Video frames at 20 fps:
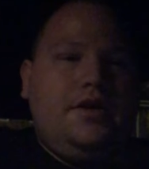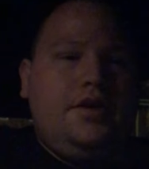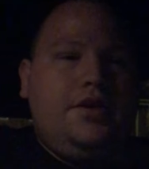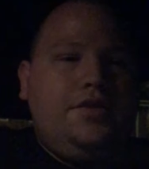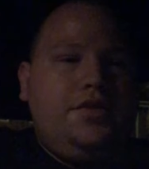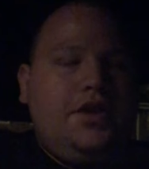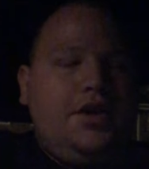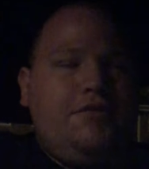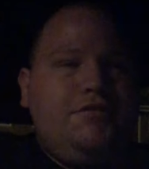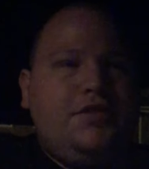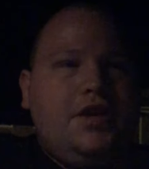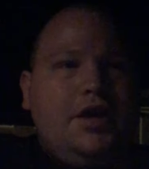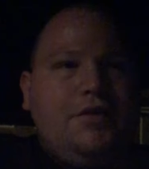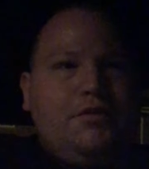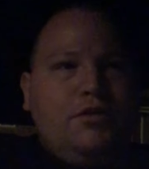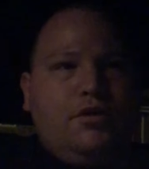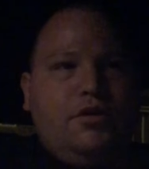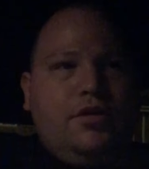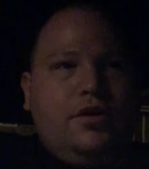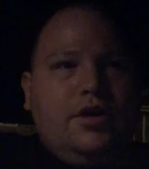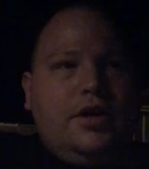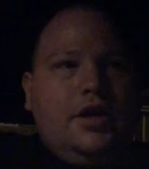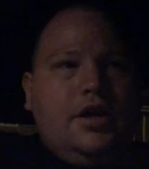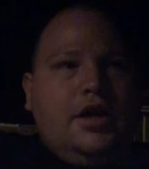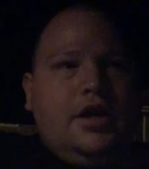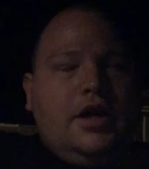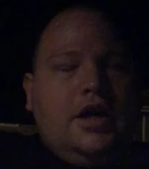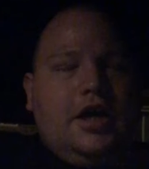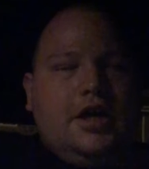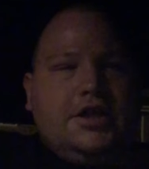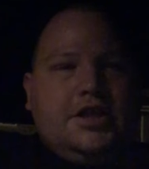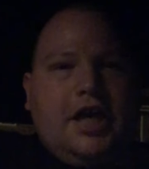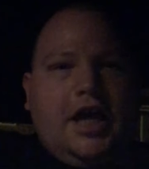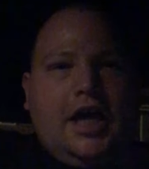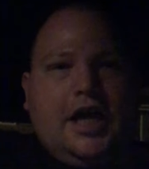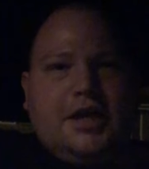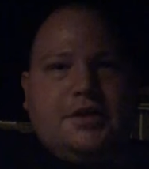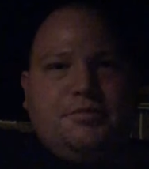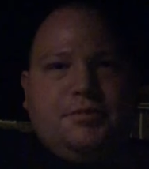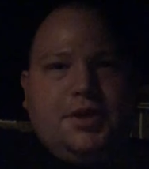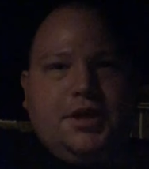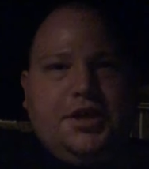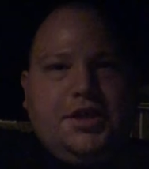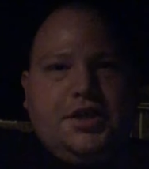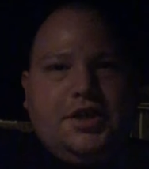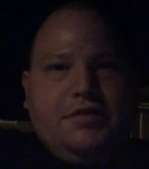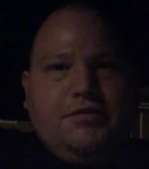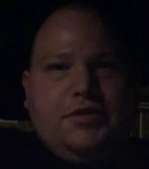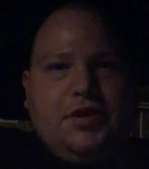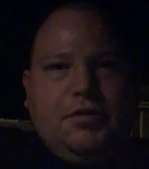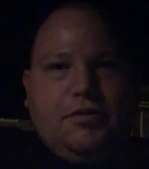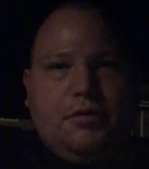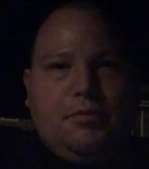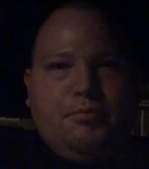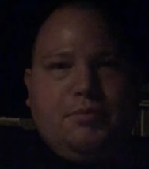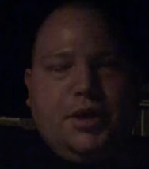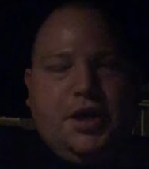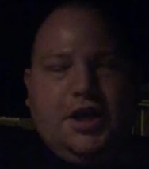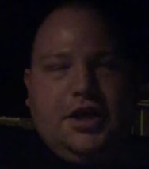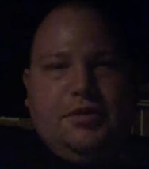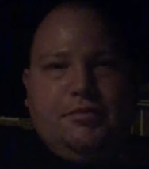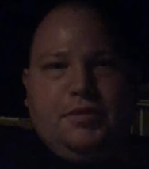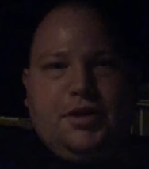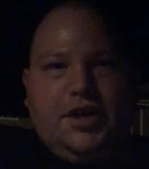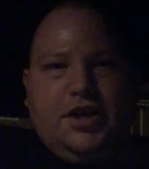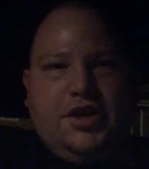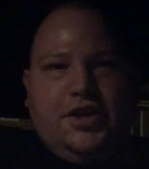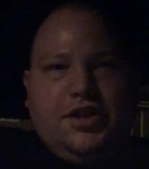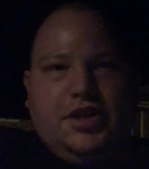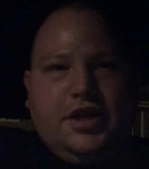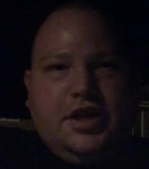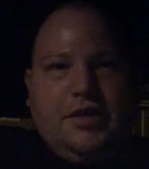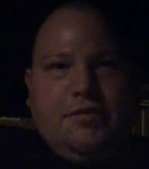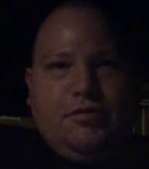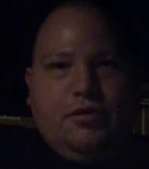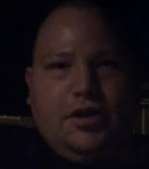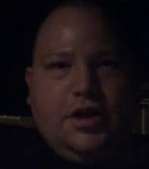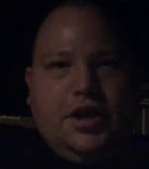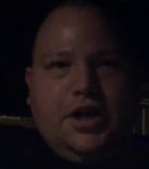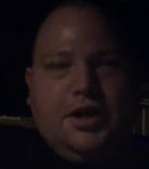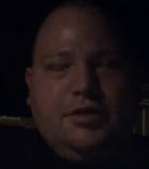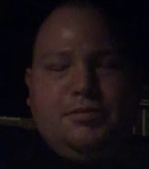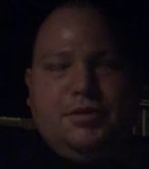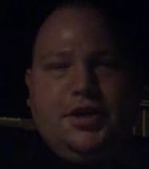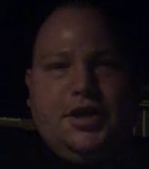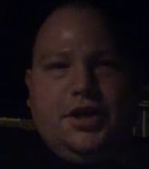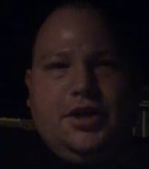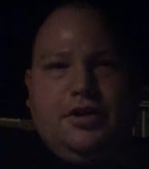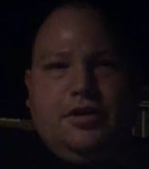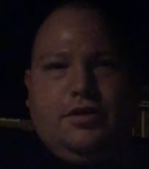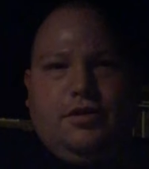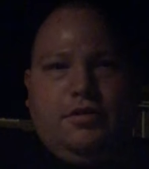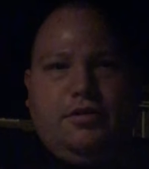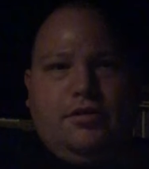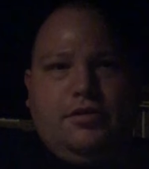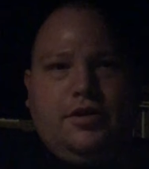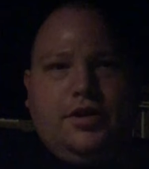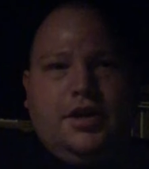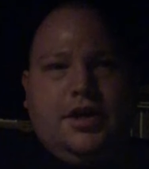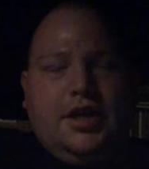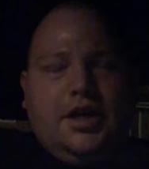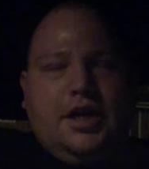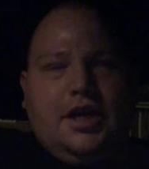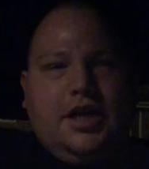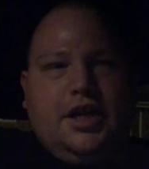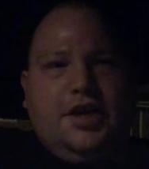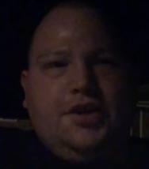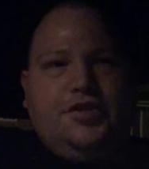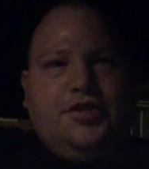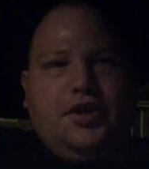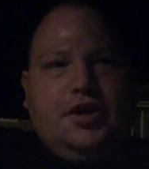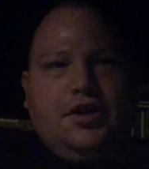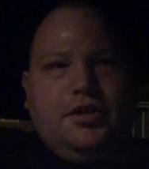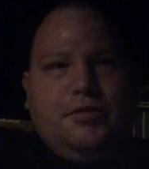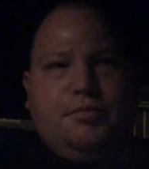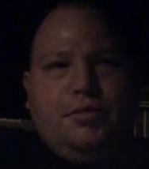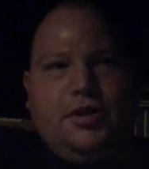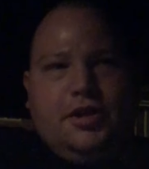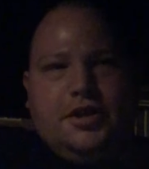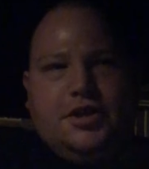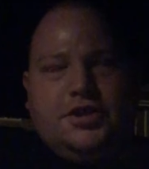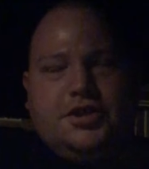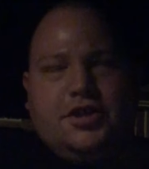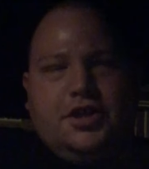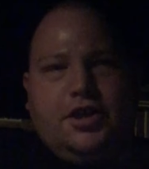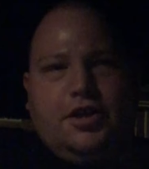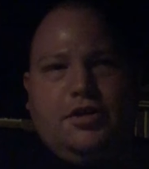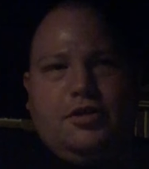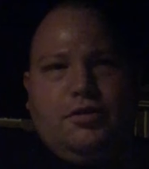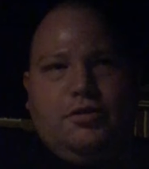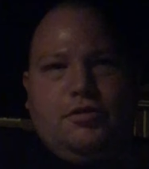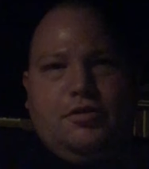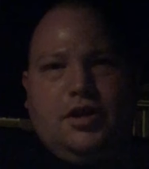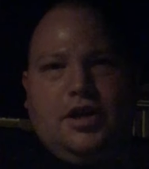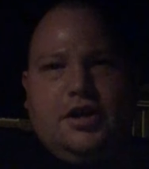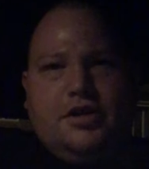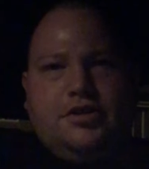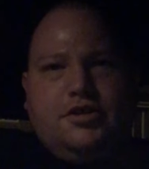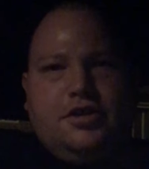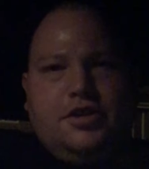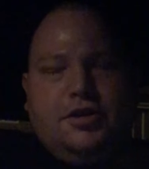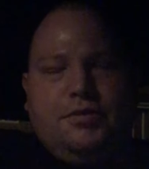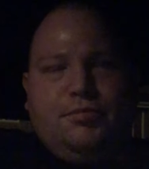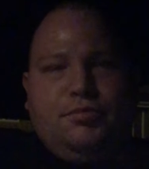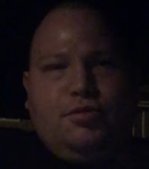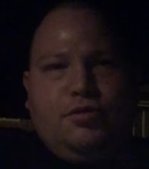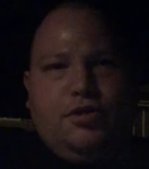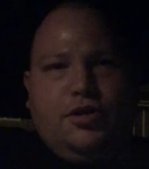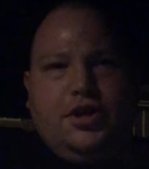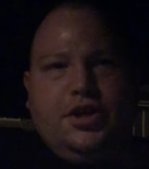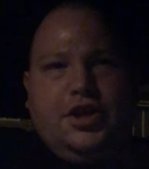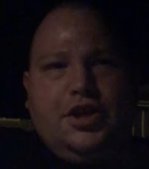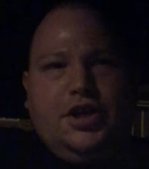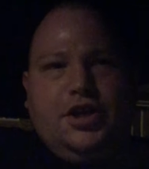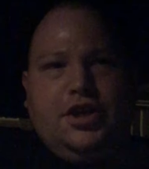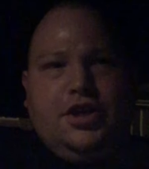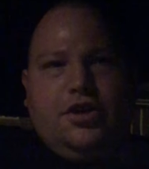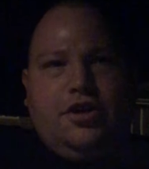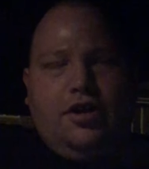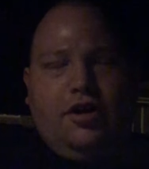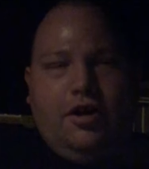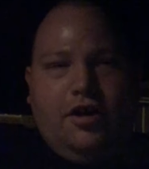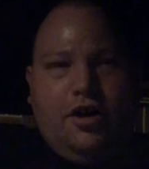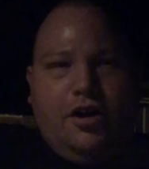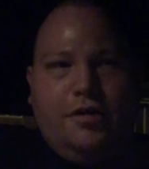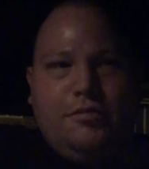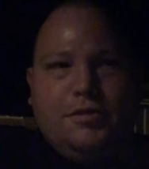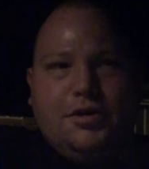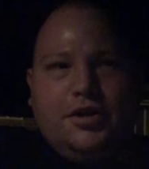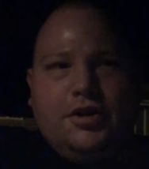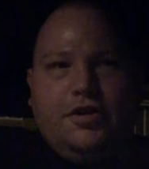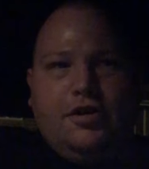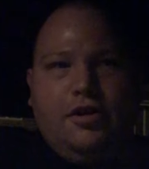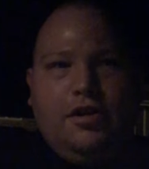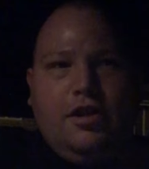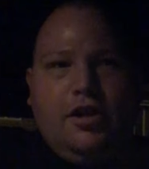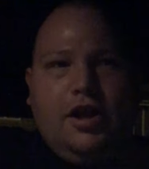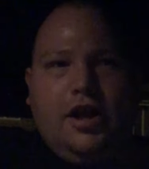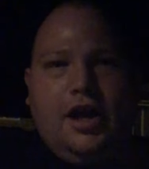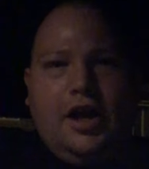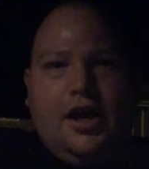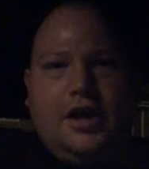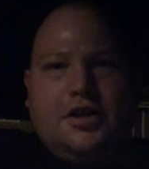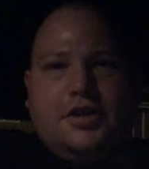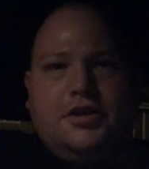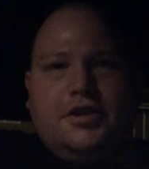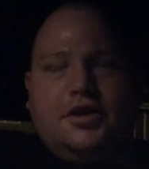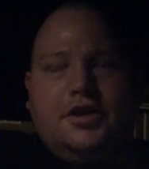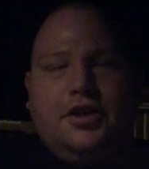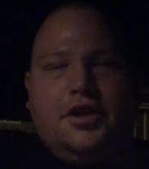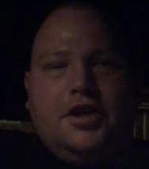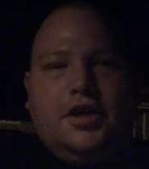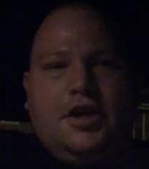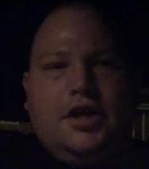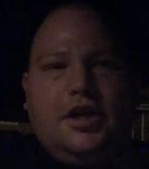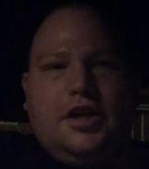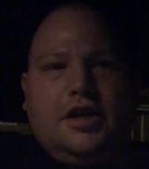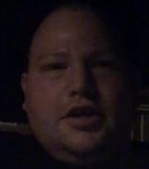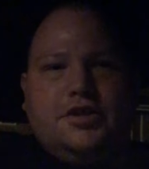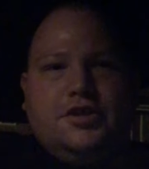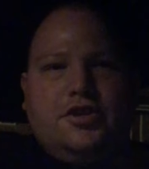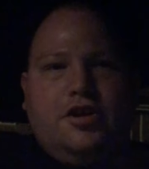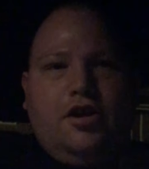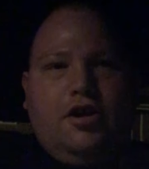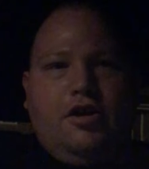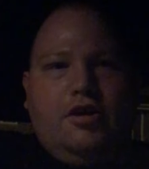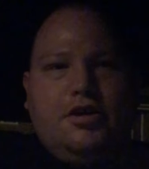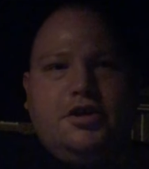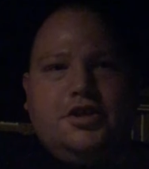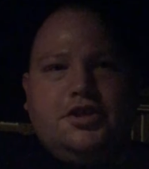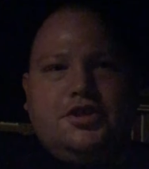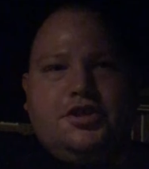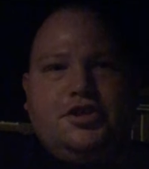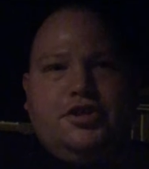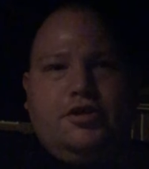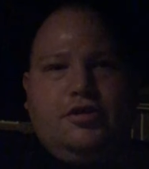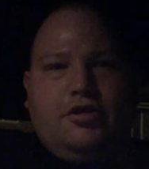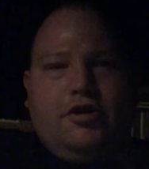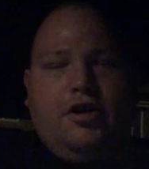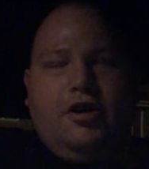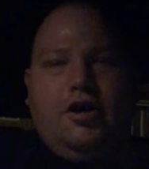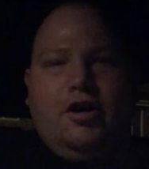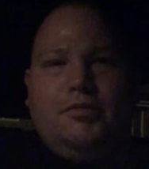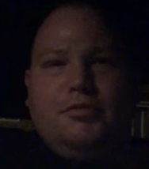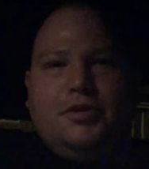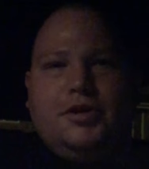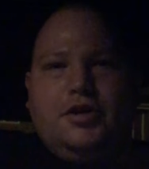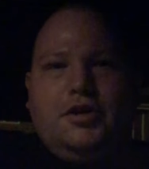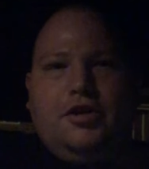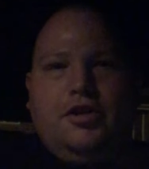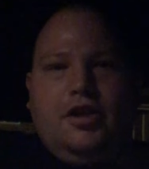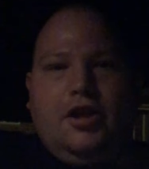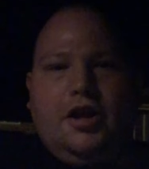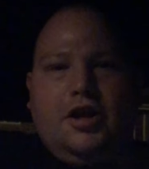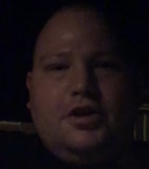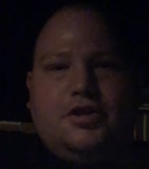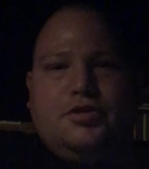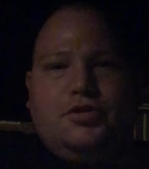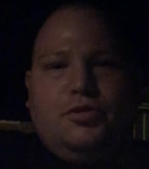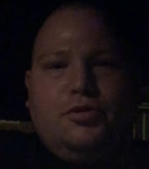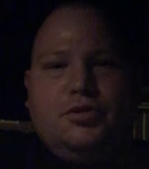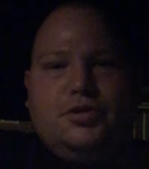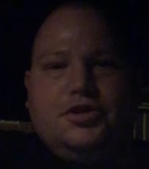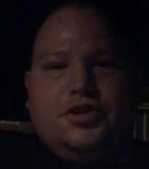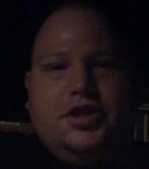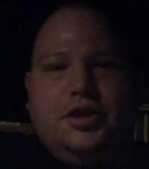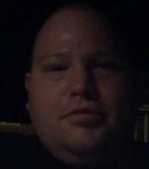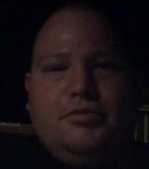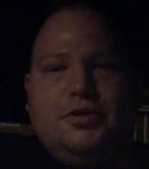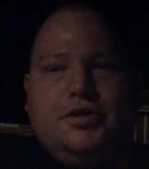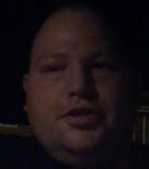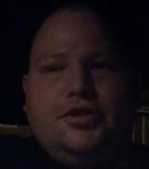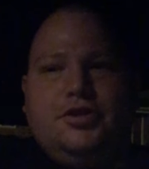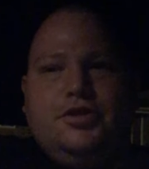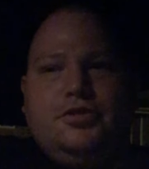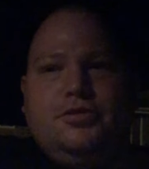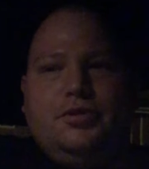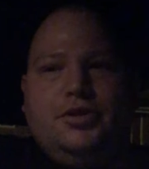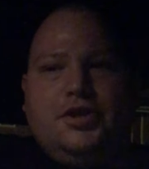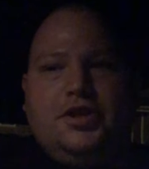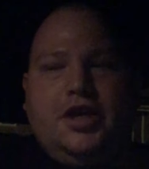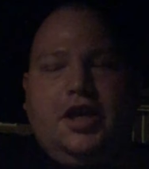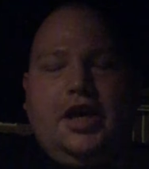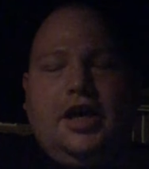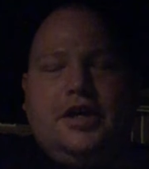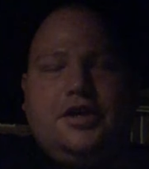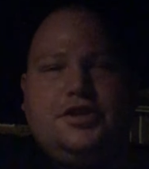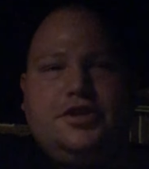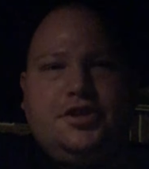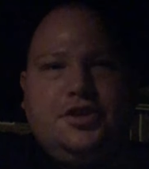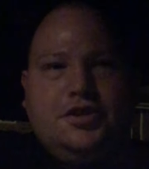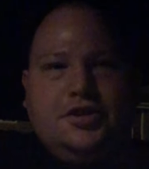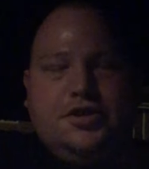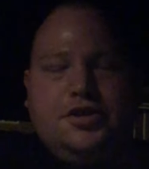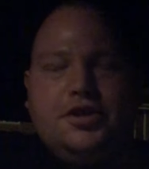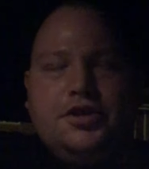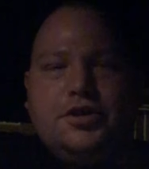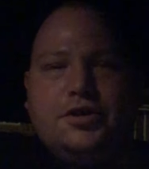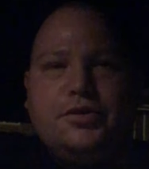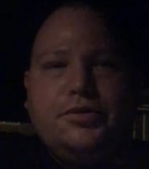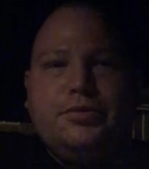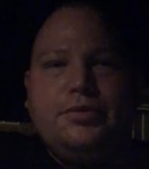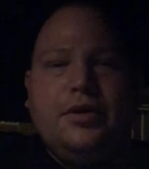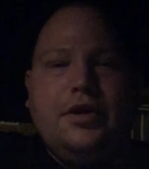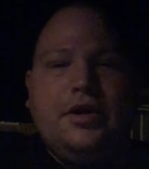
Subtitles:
they've never attacked me. They've never beaten me. They never hit me or anything. The police here are actually pretty calm and collect, as long as you're calm and collect towards them and do what they ask you to do.